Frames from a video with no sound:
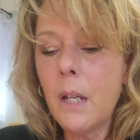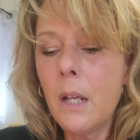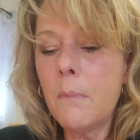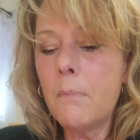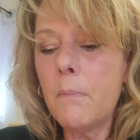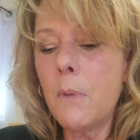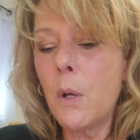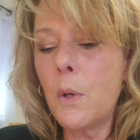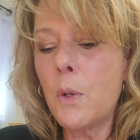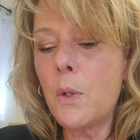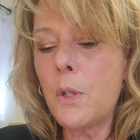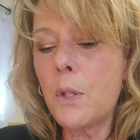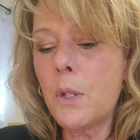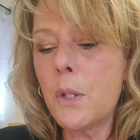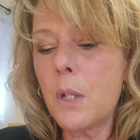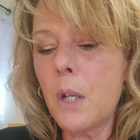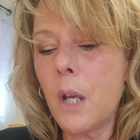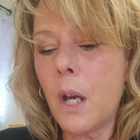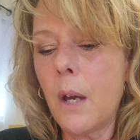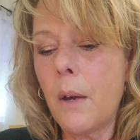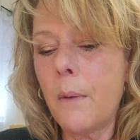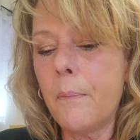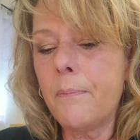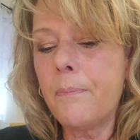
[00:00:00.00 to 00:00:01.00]
Most
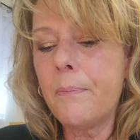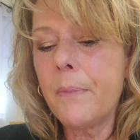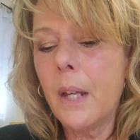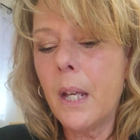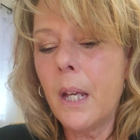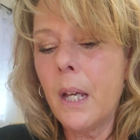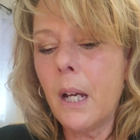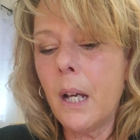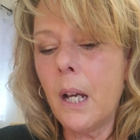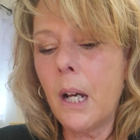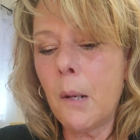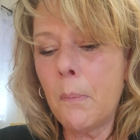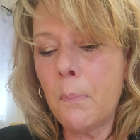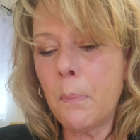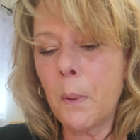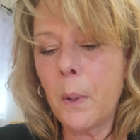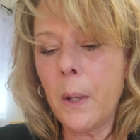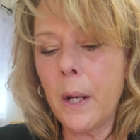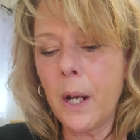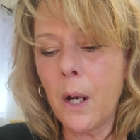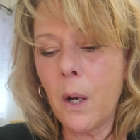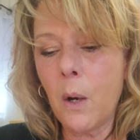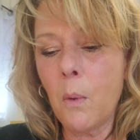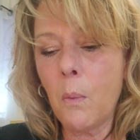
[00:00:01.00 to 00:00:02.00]
upper
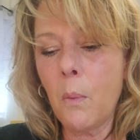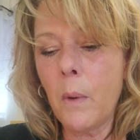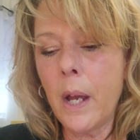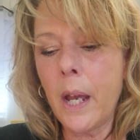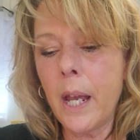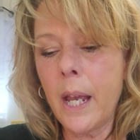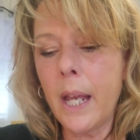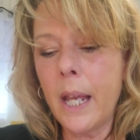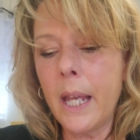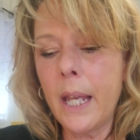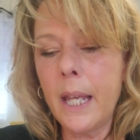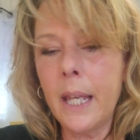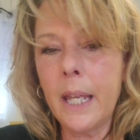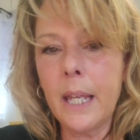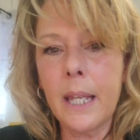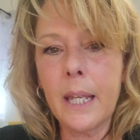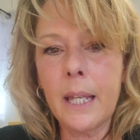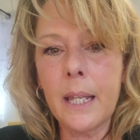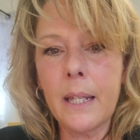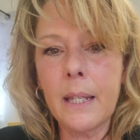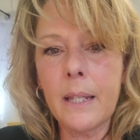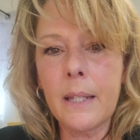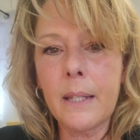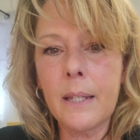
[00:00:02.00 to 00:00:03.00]
airway
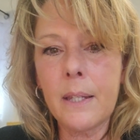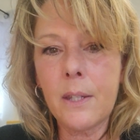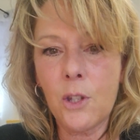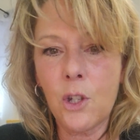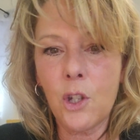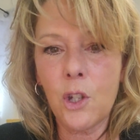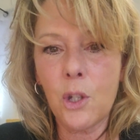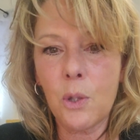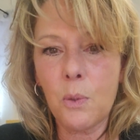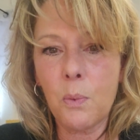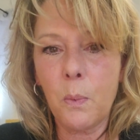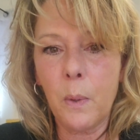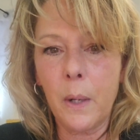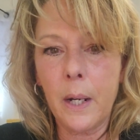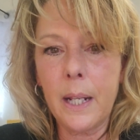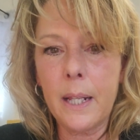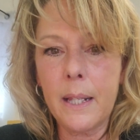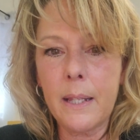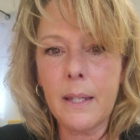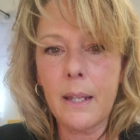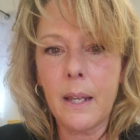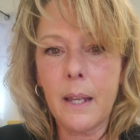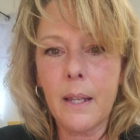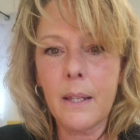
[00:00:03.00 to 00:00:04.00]
is just what
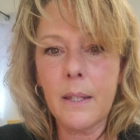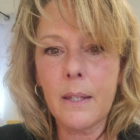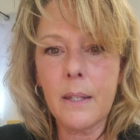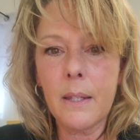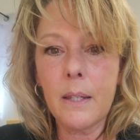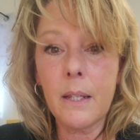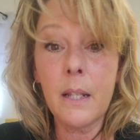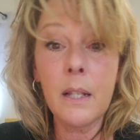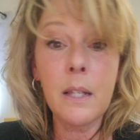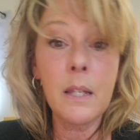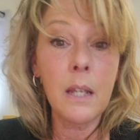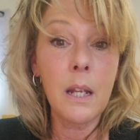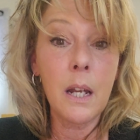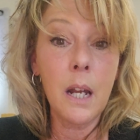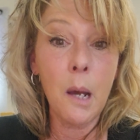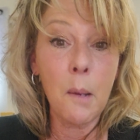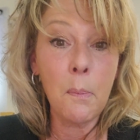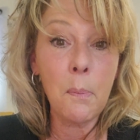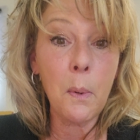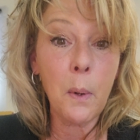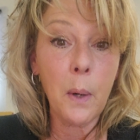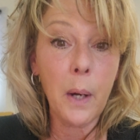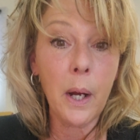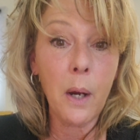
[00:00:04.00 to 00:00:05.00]
it says. It's an
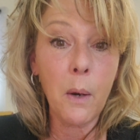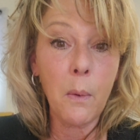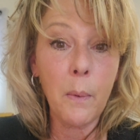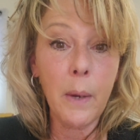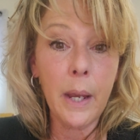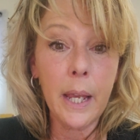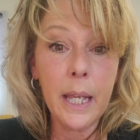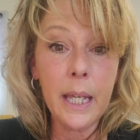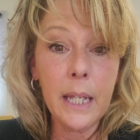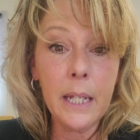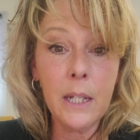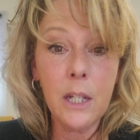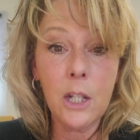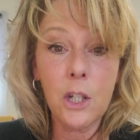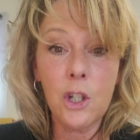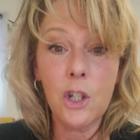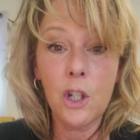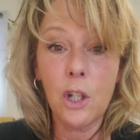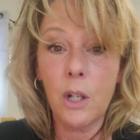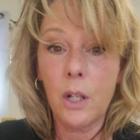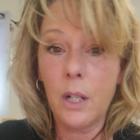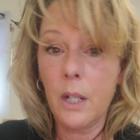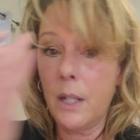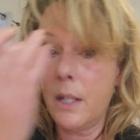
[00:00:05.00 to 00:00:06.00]
upper airway
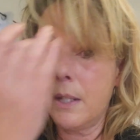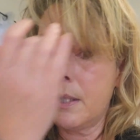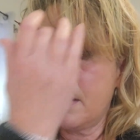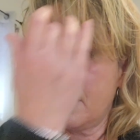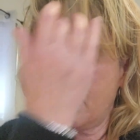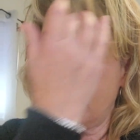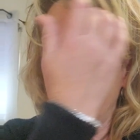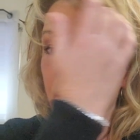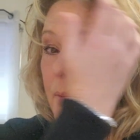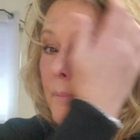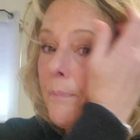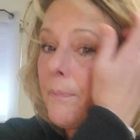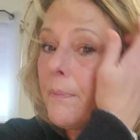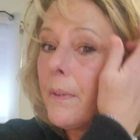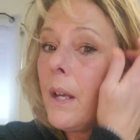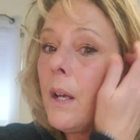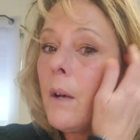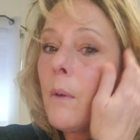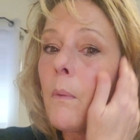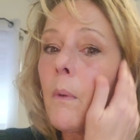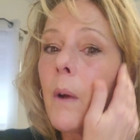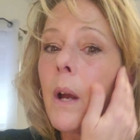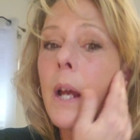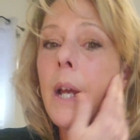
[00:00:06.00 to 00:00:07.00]
condition, isn't it?
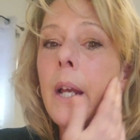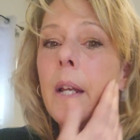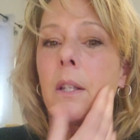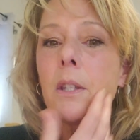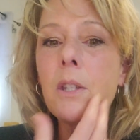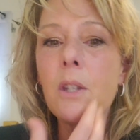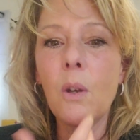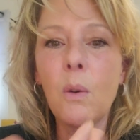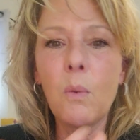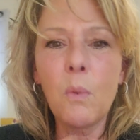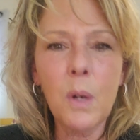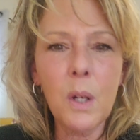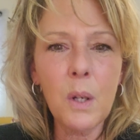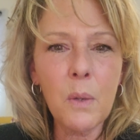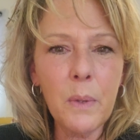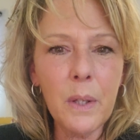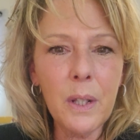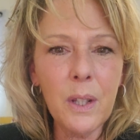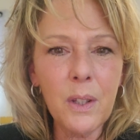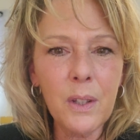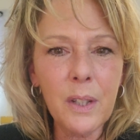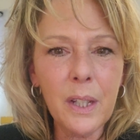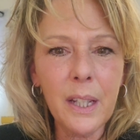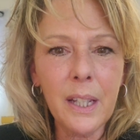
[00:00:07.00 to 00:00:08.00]
Right? So what are we
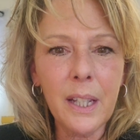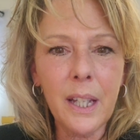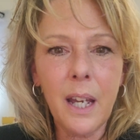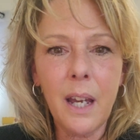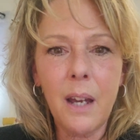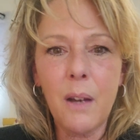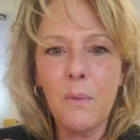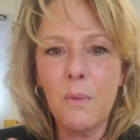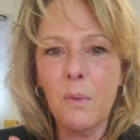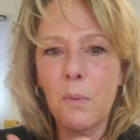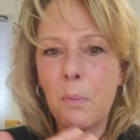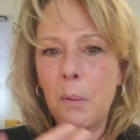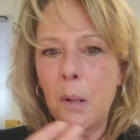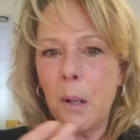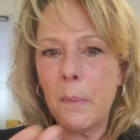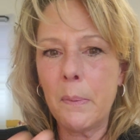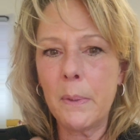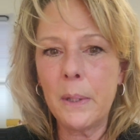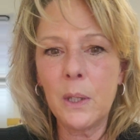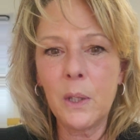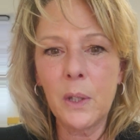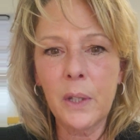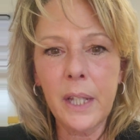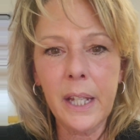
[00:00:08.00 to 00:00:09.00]
looking at? We're
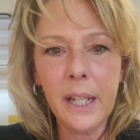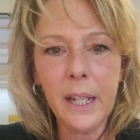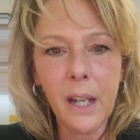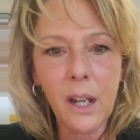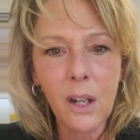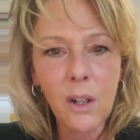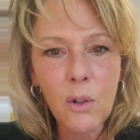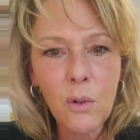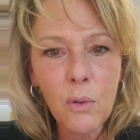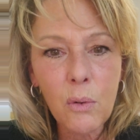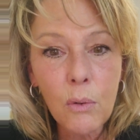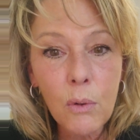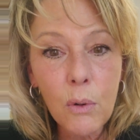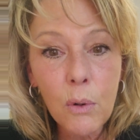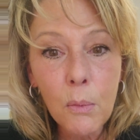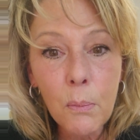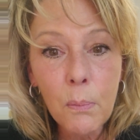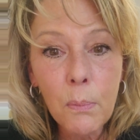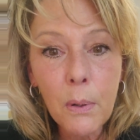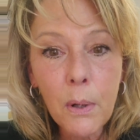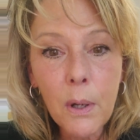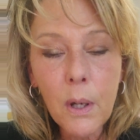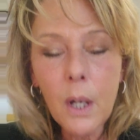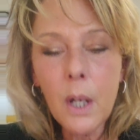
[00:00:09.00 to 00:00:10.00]
probably looking at
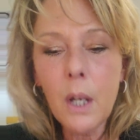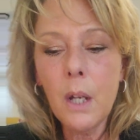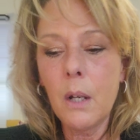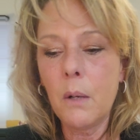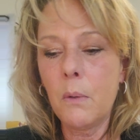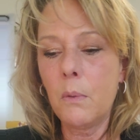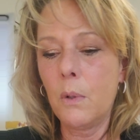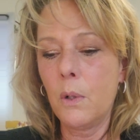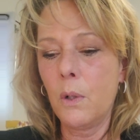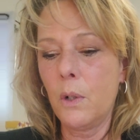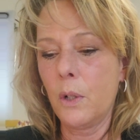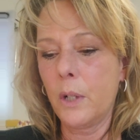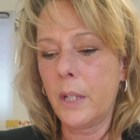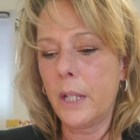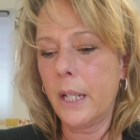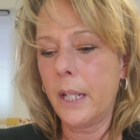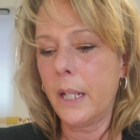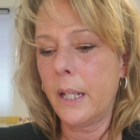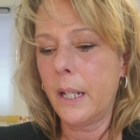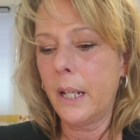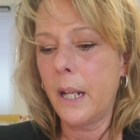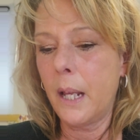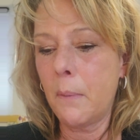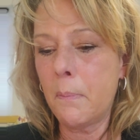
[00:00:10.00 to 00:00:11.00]
croup. We're
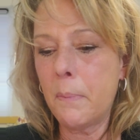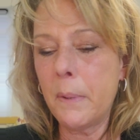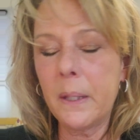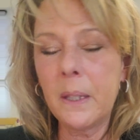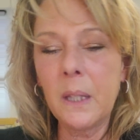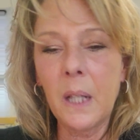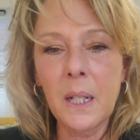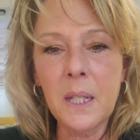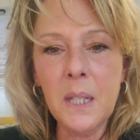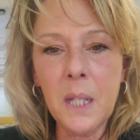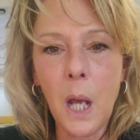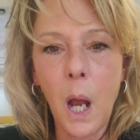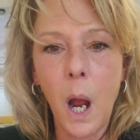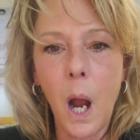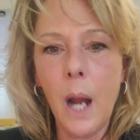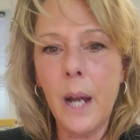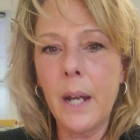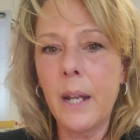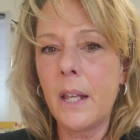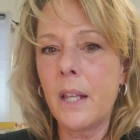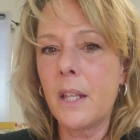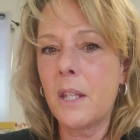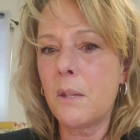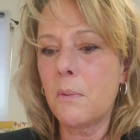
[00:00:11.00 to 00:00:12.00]
looking at
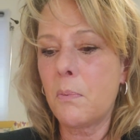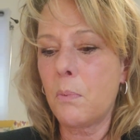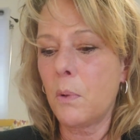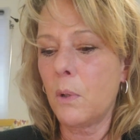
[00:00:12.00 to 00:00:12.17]
epiglottitis.